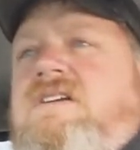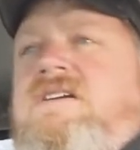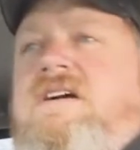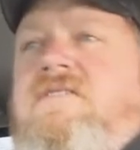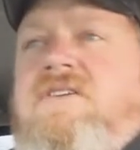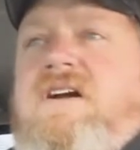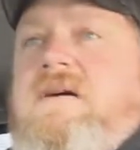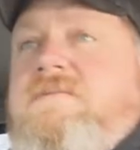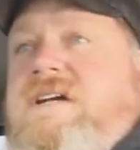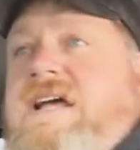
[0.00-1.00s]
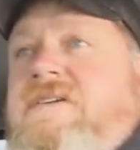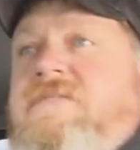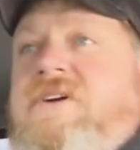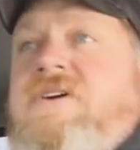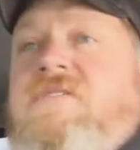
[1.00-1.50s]
cover crops, I don't
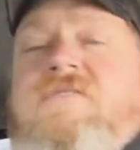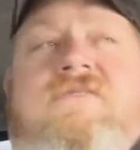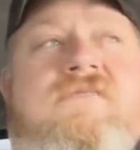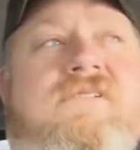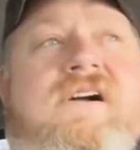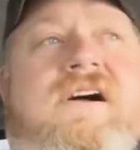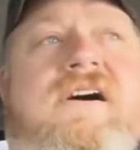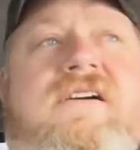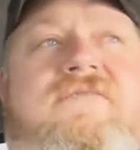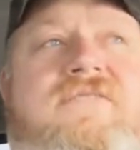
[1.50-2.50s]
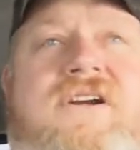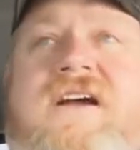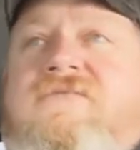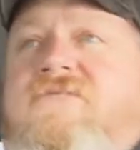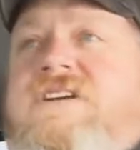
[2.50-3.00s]
know. If the
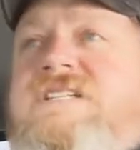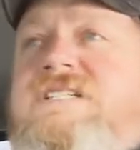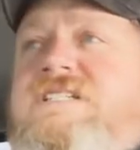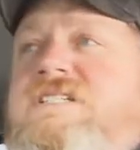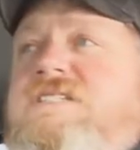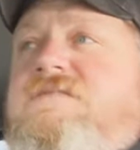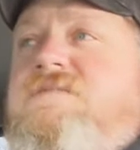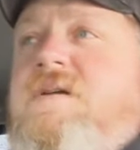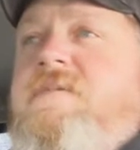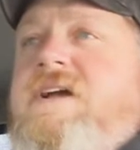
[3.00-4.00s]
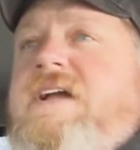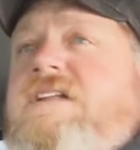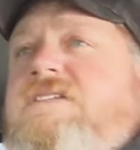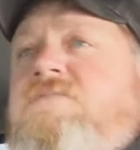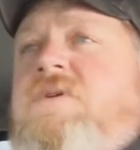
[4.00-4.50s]
ground freezes, maybe I
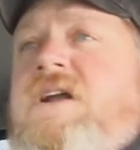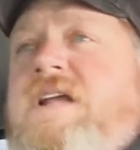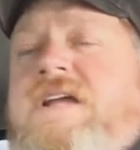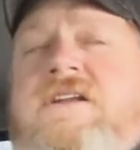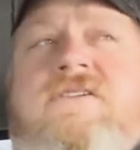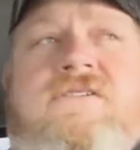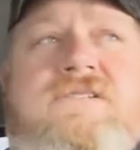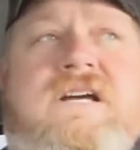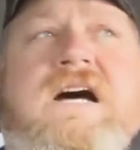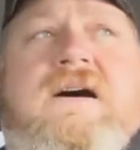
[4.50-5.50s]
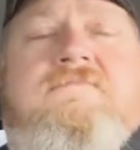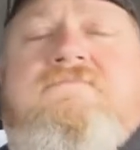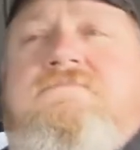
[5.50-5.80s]
can spread it on top.